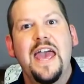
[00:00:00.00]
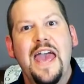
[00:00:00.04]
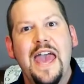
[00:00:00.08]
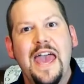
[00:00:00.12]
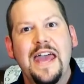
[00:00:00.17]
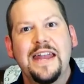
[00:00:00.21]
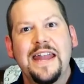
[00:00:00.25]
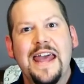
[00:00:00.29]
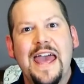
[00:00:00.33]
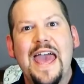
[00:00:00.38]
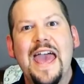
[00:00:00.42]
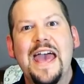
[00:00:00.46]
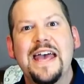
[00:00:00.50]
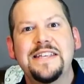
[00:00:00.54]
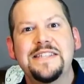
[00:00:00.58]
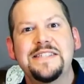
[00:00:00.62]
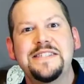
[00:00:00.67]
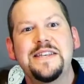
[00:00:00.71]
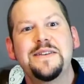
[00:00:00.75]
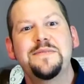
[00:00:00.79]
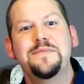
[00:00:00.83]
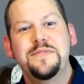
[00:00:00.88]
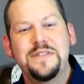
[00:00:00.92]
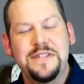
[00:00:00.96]
and ask
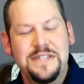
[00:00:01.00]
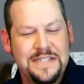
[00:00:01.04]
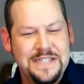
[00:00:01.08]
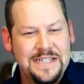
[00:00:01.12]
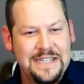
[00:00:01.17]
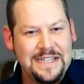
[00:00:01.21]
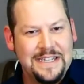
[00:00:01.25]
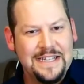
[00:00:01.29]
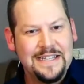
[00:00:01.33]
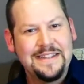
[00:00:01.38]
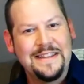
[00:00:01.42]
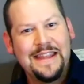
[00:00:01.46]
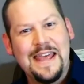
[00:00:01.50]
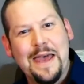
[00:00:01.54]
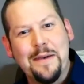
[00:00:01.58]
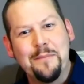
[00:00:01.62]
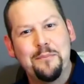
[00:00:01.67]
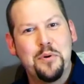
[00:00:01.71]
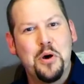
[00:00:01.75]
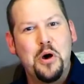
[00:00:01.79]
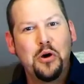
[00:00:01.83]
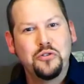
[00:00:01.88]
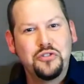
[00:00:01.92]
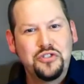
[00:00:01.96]
them to get
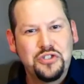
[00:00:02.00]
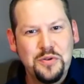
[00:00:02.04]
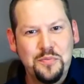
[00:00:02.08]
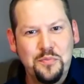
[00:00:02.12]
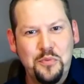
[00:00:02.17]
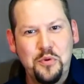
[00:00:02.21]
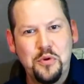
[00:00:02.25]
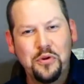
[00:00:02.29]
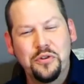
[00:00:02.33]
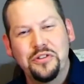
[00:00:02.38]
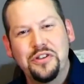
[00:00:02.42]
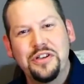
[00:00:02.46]
that poster board